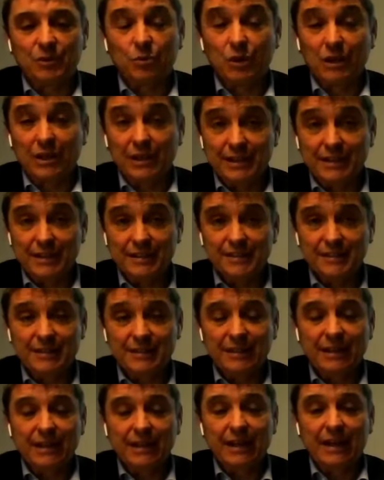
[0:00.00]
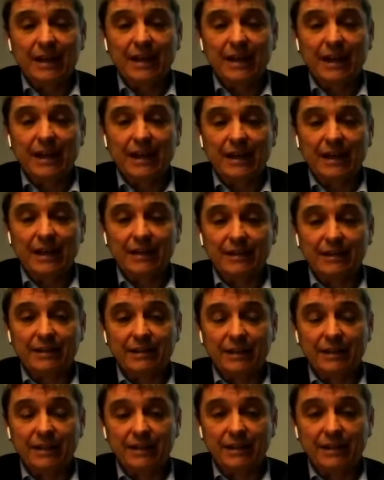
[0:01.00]
will ease.
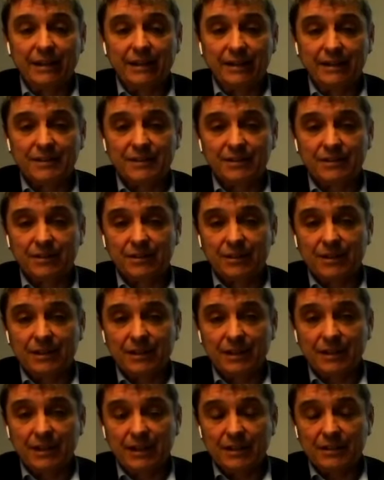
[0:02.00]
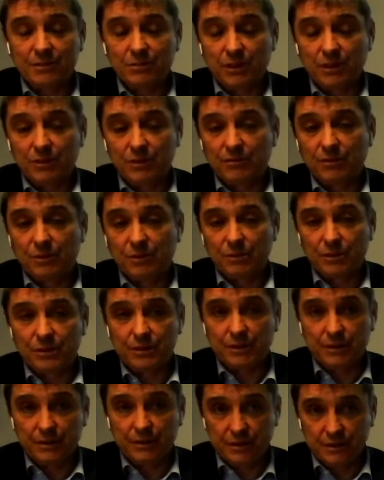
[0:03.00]
And I think certainly as we look
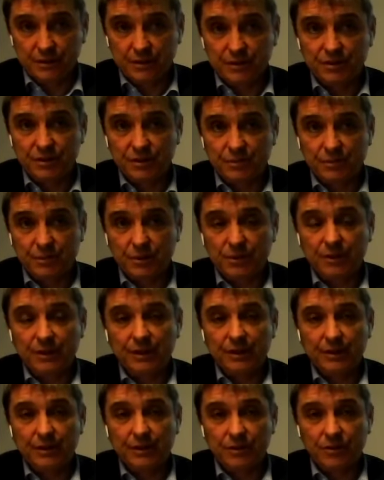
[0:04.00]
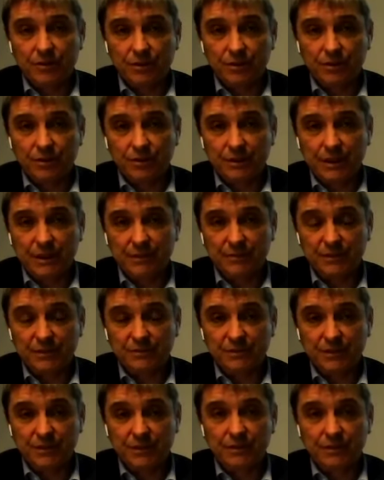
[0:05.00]
forward to the summer in the Northern
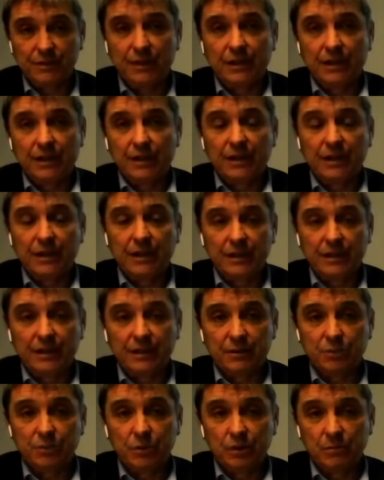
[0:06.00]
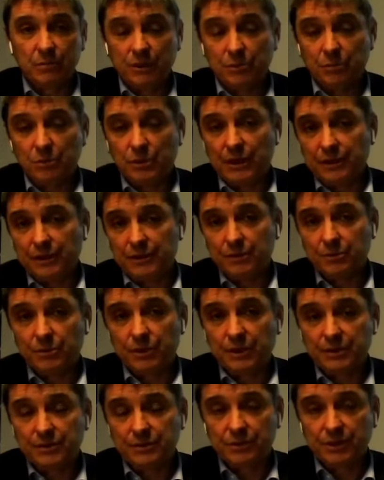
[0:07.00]
Hemisphere, I think we'll be well on the
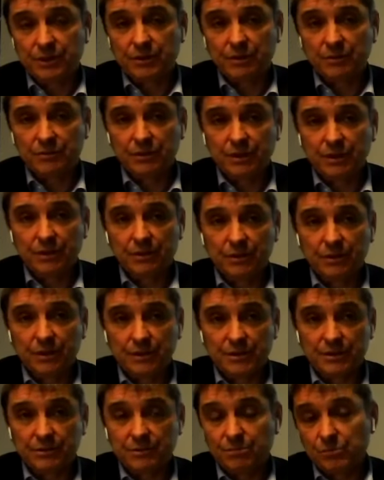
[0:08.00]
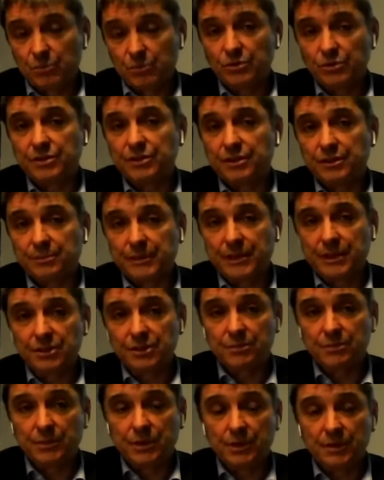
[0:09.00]
way to recovery across most of the
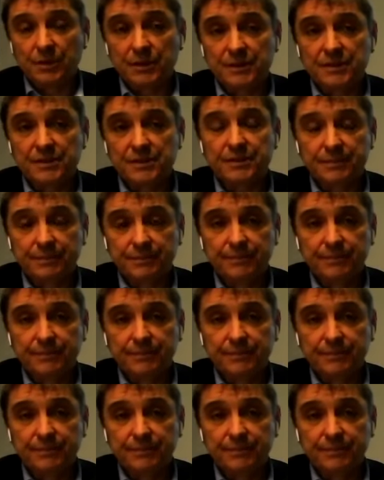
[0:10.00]
major markets.